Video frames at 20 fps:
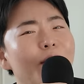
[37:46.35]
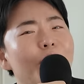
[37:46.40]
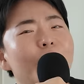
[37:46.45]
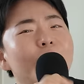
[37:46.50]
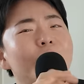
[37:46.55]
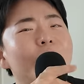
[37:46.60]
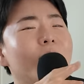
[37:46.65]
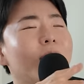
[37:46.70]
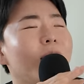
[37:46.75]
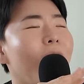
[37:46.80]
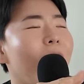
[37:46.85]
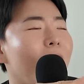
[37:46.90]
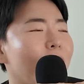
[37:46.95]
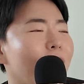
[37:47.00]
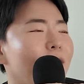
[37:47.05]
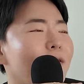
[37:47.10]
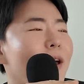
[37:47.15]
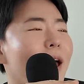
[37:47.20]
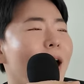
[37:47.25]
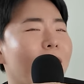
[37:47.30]
uh, there's a
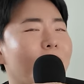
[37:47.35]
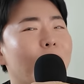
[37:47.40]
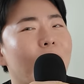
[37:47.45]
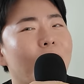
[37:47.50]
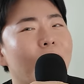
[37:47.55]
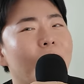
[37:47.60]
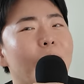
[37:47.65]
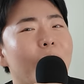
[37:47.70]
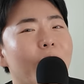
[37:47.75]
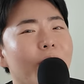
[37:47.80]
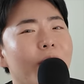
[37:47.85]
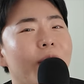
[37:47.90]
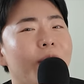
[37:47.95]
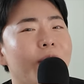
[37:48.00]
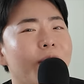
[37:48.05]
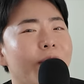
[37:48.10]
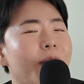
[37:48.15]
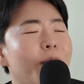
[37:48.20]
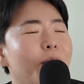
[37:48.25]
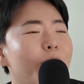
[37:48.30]
kind of handcrafted burger in
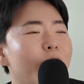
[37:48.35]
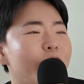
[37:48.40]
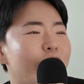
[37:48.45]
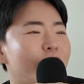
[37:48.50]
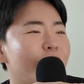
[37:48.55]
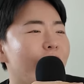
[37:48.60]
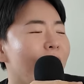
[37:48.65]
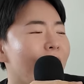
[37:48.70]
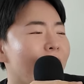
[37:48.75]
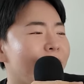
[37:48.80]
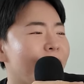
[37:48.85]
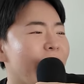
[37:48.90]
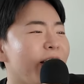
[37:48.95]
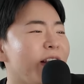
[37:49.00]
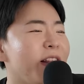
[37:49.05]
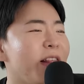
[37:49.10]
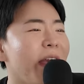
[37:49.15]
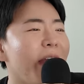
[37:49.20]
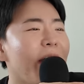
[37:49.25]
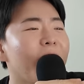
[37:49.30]
Korea which they
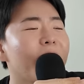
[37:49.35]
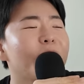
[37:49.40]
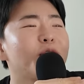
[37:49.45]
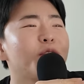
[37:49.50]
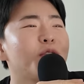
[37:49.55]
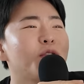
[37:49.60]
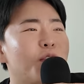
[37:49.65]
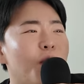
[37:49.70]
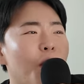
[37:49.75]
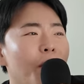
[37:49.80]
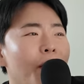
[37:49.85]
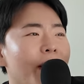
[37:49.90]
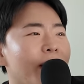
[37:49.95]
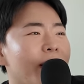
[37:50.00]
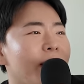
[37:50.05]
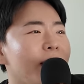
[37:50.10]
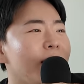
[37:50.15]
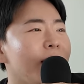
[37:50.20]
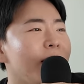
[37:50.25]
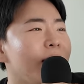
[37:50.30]
layer so
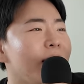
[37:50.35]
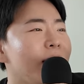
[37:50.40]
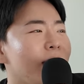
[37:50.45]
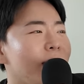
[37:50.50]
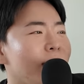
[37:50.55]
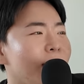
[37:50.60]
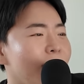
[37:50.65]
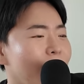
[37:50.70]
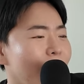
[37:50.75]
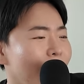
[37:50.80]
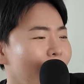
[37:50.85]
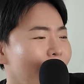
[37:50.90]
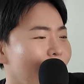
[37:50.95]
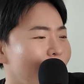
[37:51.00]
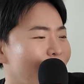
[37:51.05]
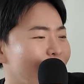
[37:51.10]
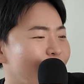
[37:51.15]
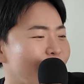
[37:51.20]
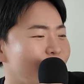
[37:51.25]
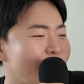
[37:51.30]
many mm, uh,
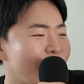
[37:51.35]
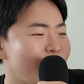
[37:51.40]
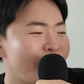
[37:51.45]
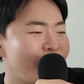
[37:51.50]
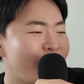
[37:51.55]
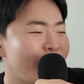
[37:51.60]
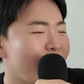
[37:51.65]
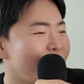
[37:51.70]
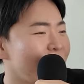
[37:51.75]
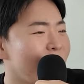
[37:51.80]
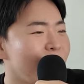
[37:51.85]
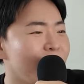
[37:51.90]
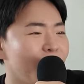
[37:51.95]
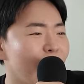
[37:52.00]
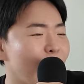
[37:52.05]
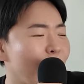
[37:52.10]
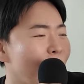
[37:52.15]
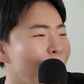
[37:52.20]
and- shit in the